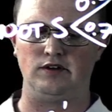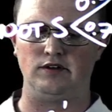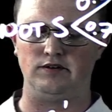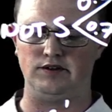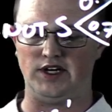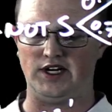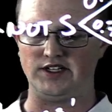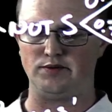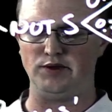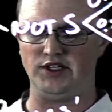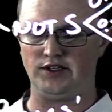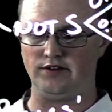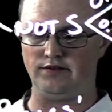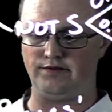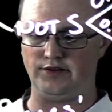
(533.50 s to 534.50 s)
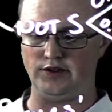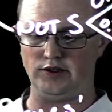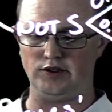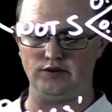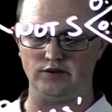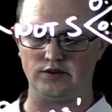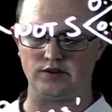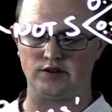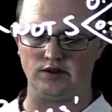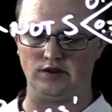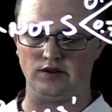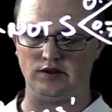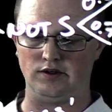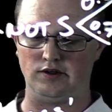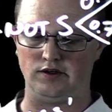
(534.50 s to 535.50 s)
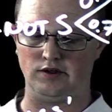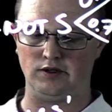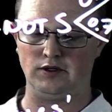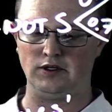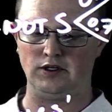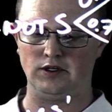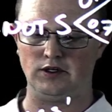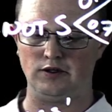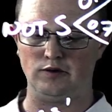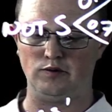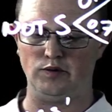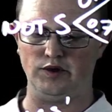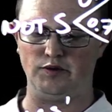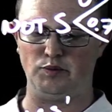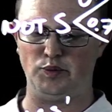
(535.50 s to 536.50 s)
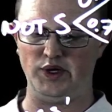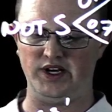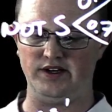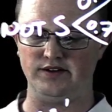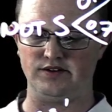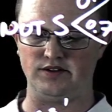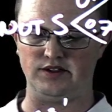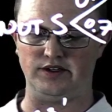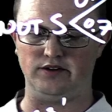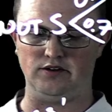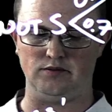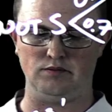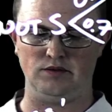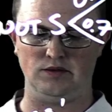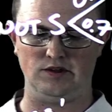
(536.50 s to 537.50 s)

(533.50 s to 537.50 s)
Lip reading: Not to be confused with Bayes' theorem,